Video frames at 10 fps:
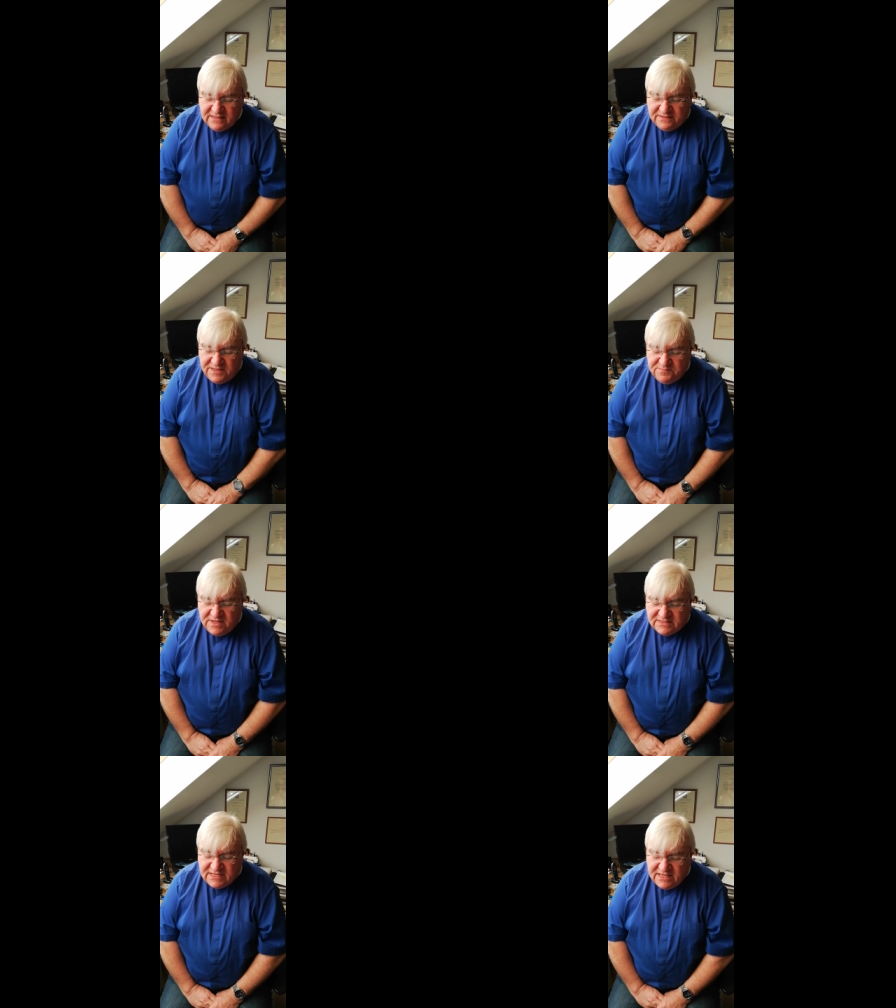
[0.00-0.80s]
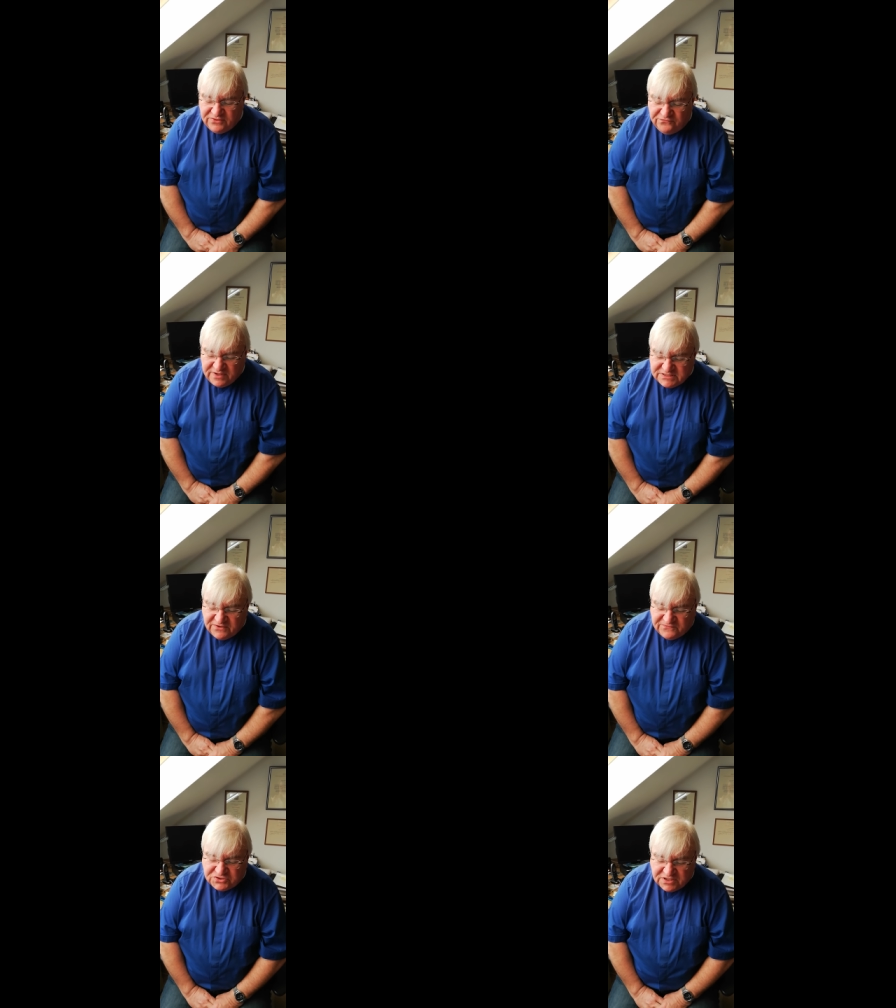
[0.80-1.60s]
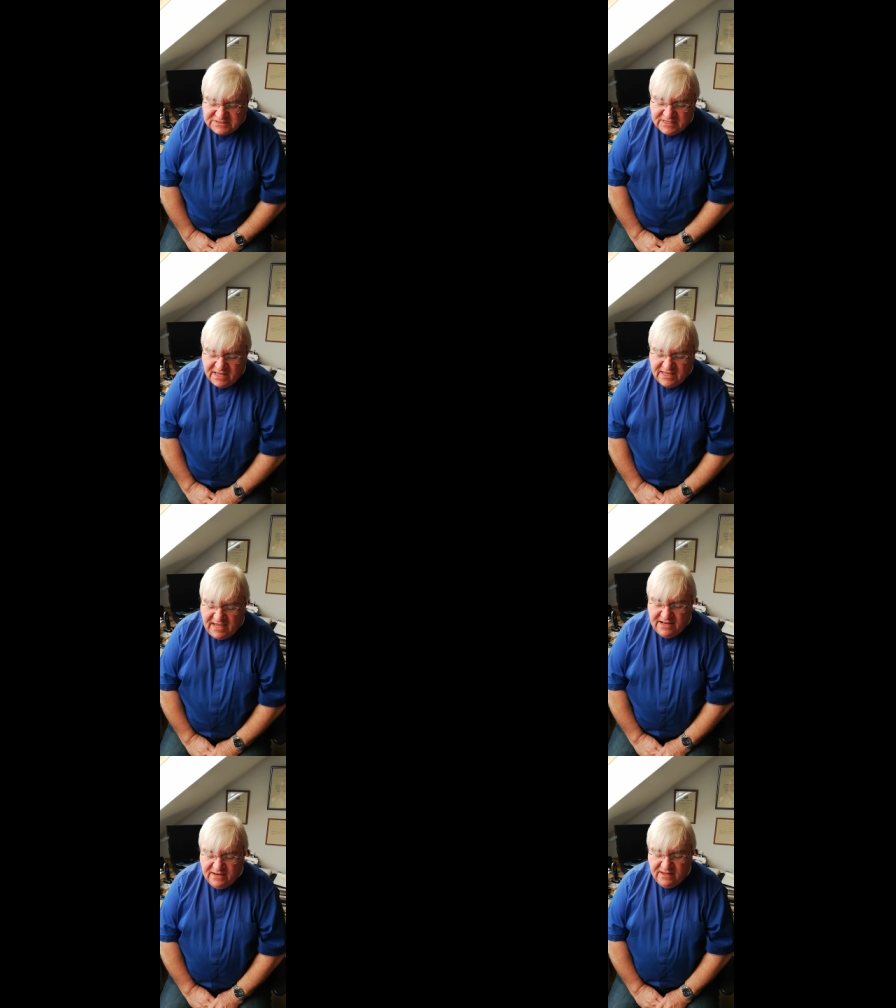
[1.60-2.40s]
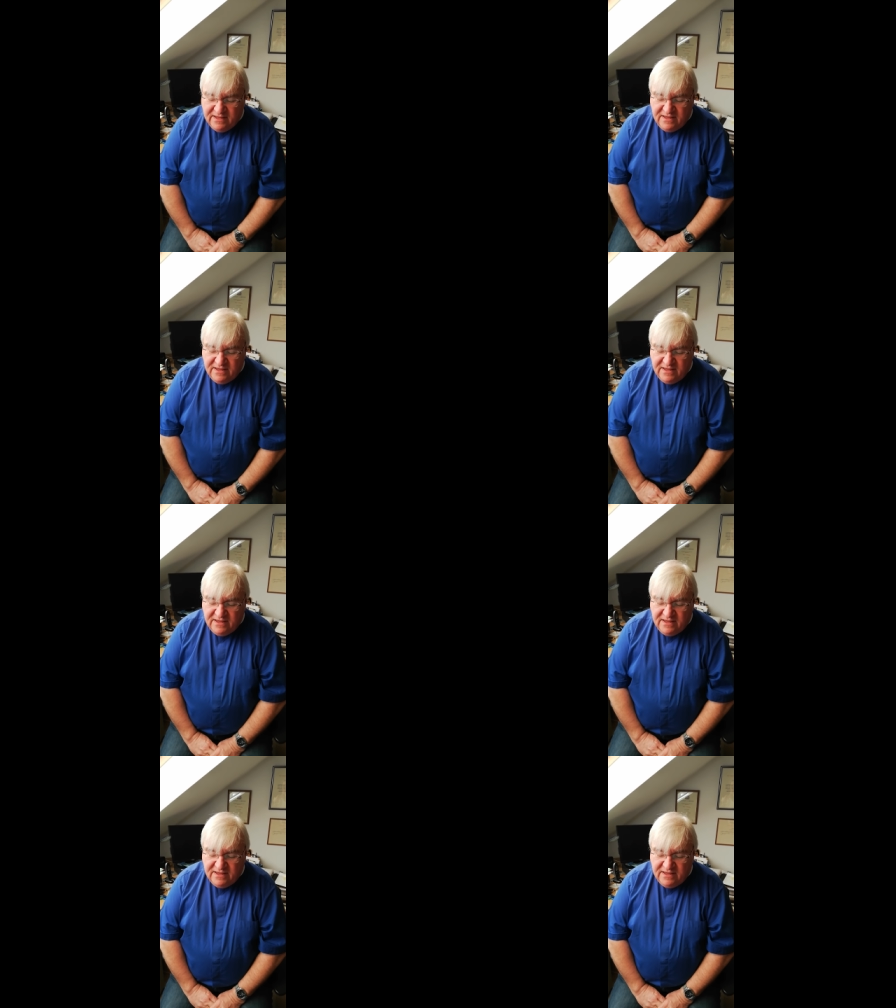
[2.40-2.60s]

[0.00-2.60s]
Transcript: that they may take the risk of trusting again